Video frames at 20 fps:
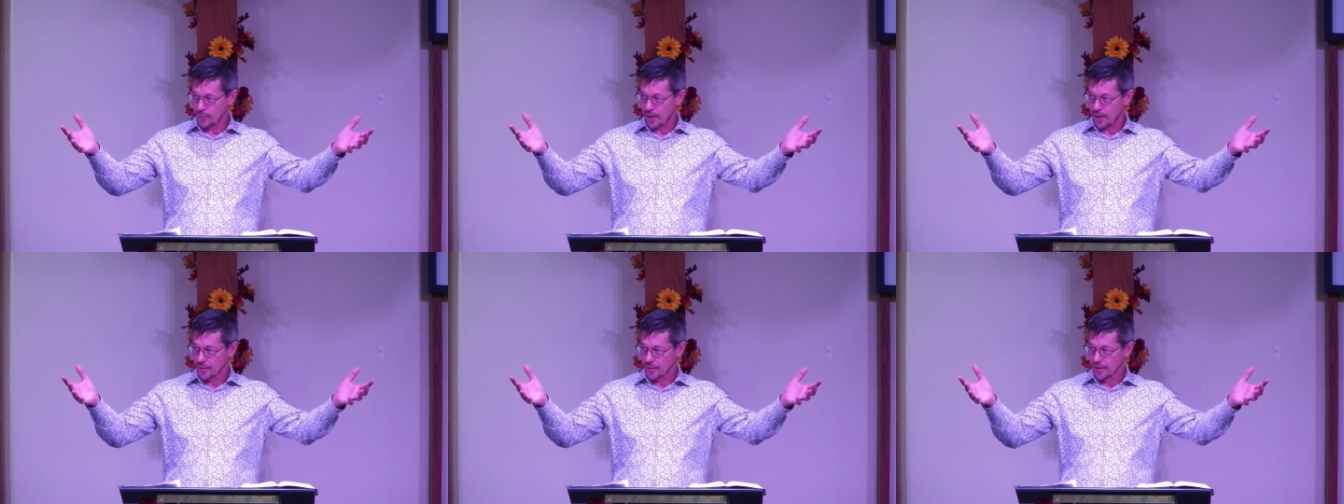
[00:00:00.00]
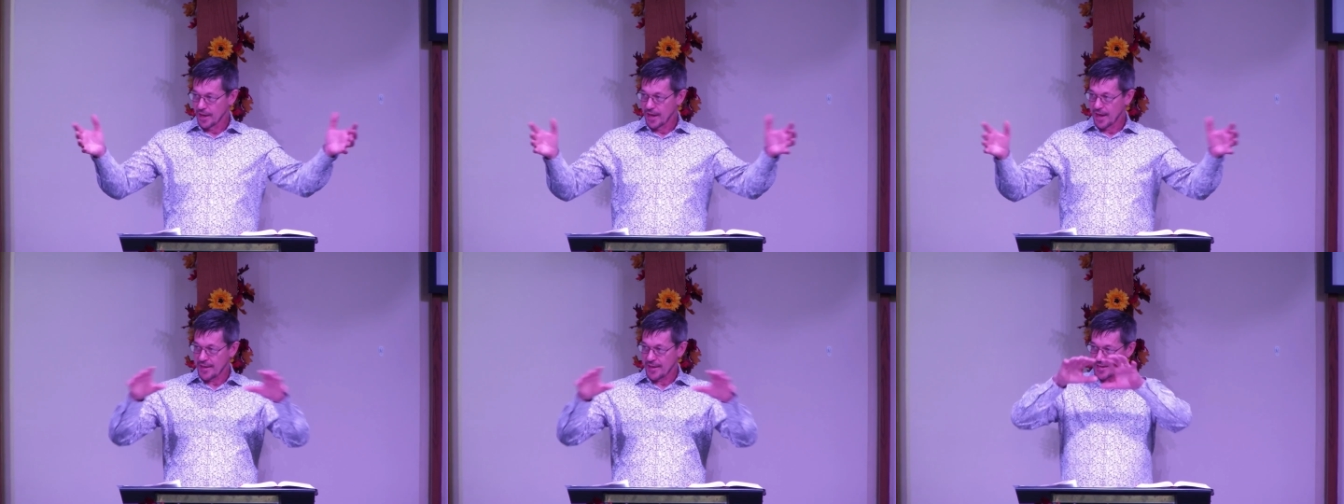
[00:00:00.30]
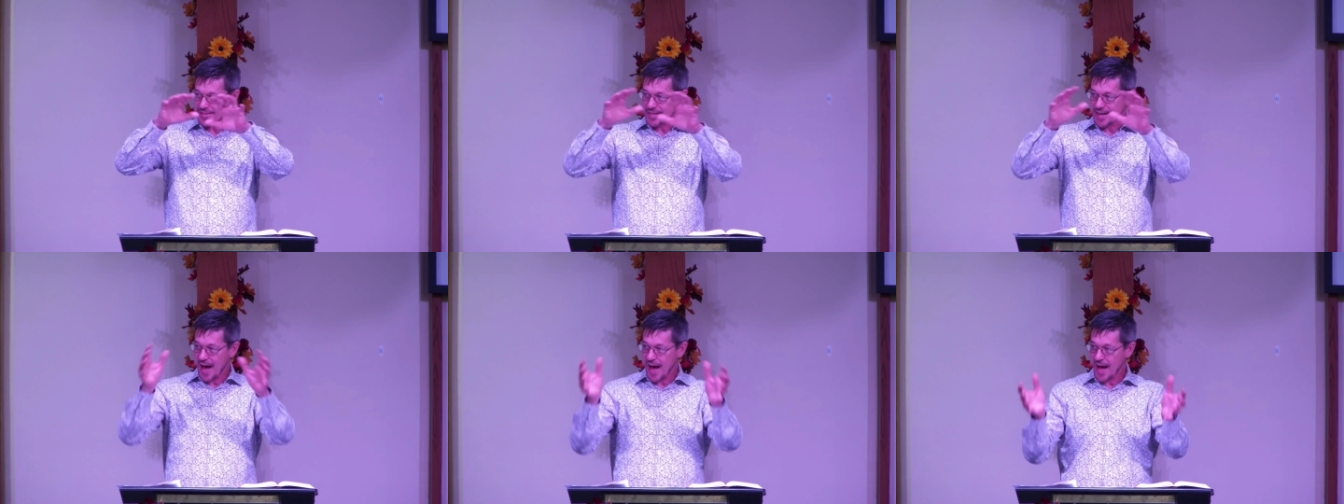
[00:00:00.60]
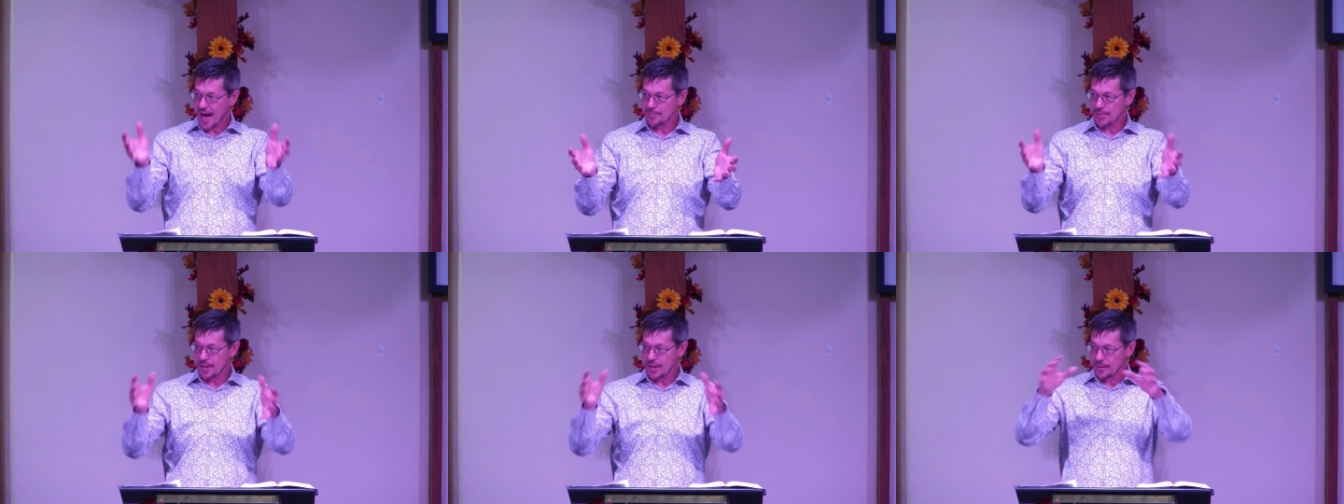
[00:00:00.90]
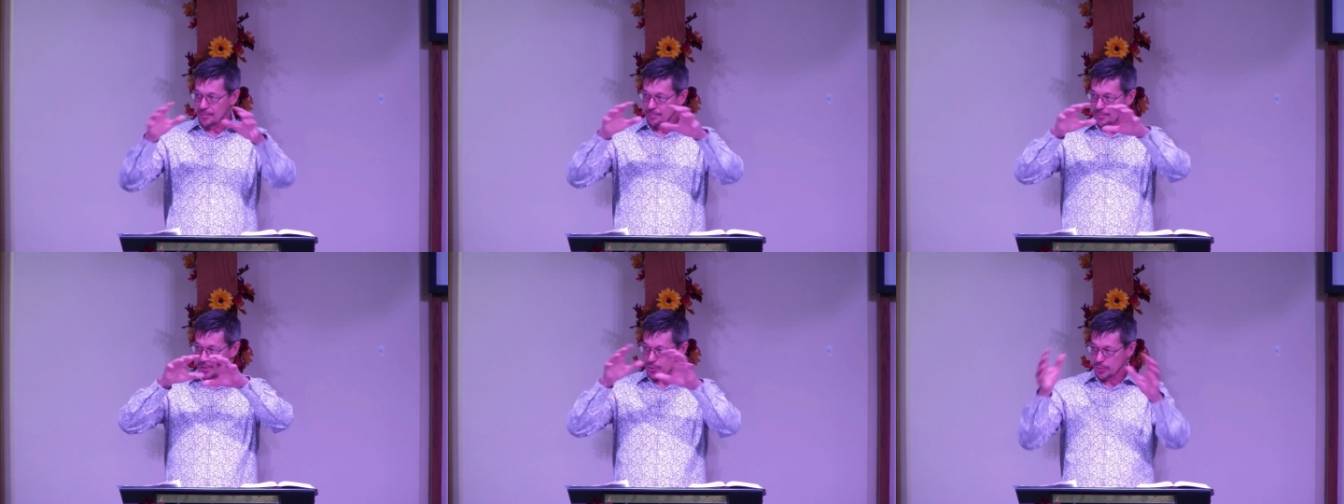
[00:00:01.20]
And that time in
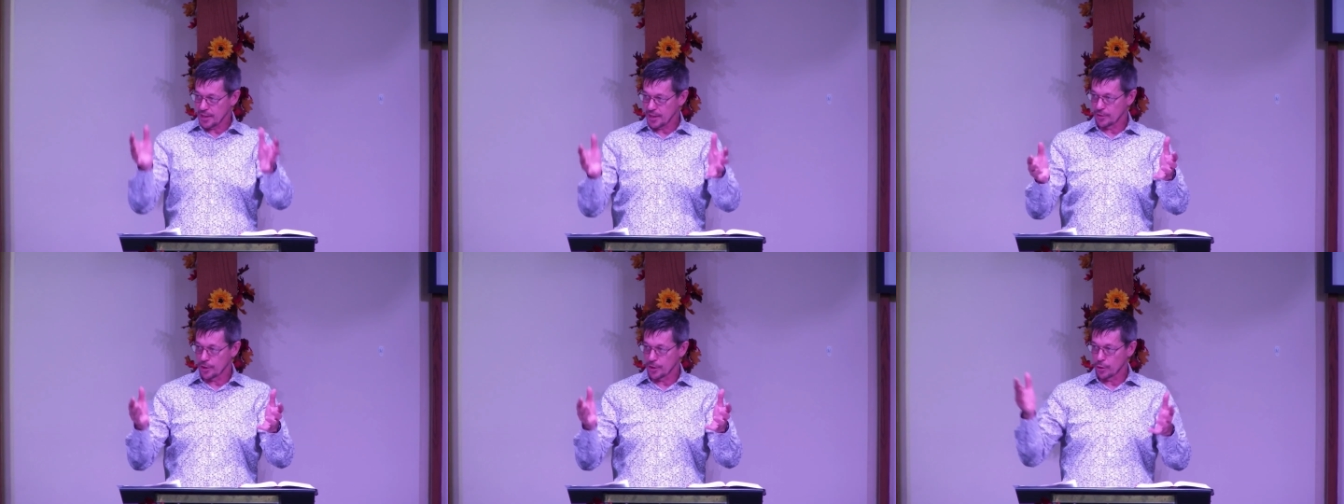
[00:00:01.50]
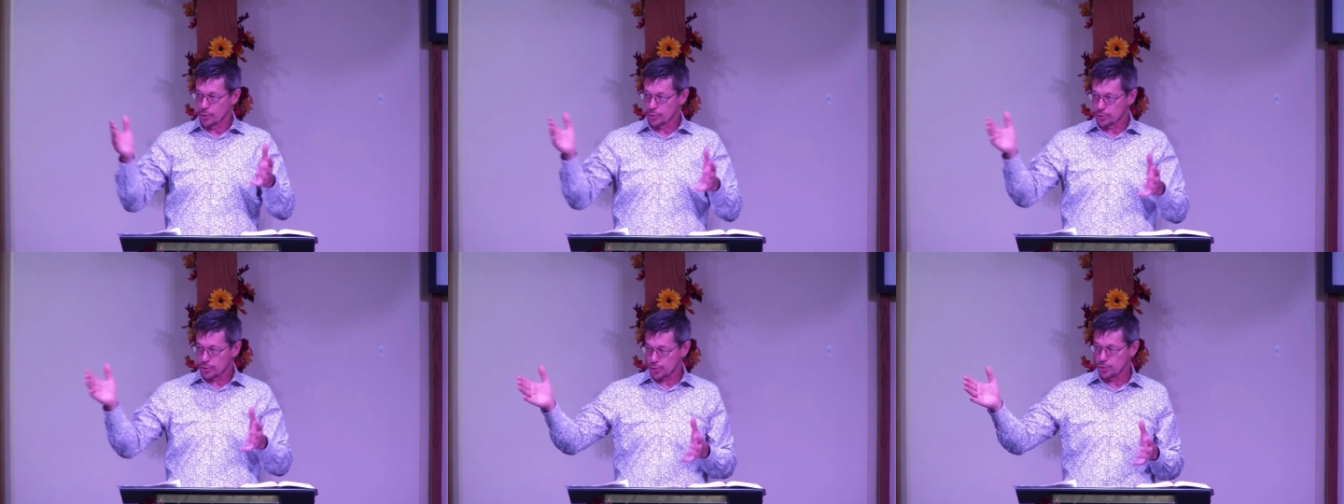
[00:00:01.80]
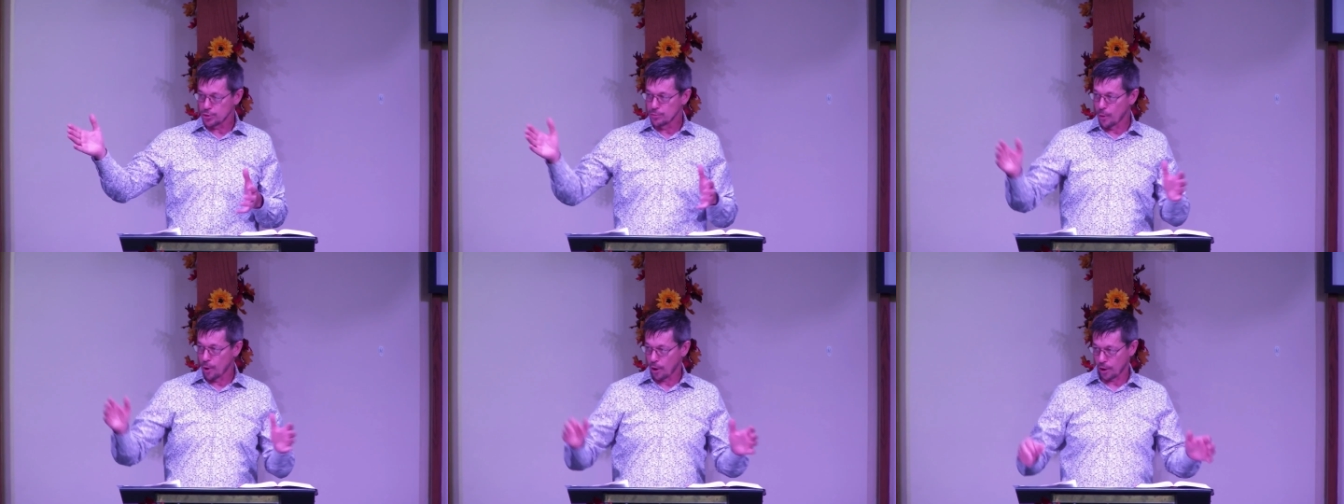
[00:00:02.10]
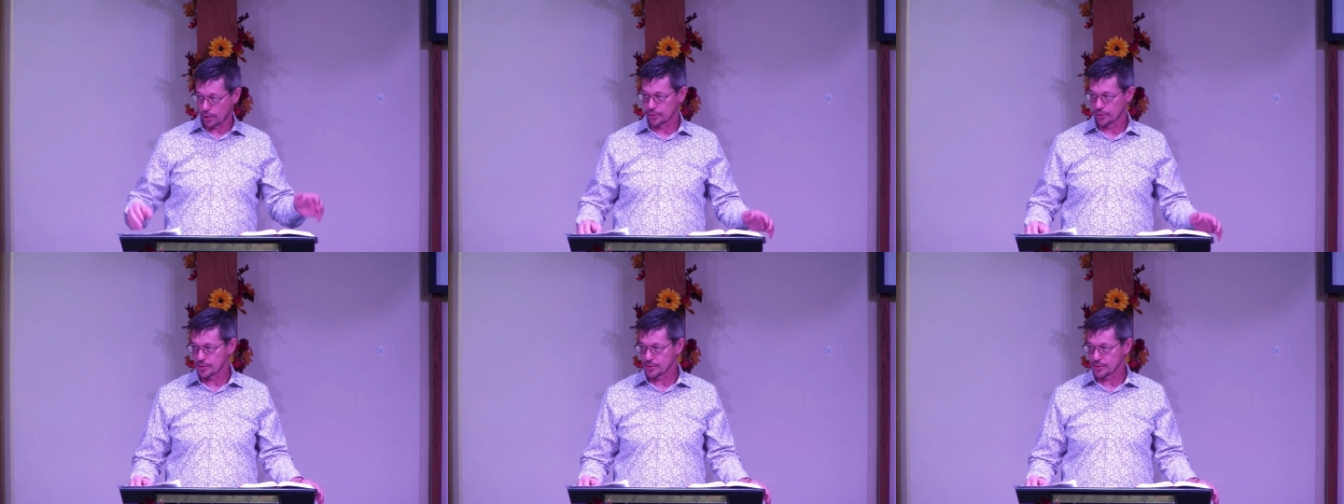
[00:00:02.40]
between those two markers,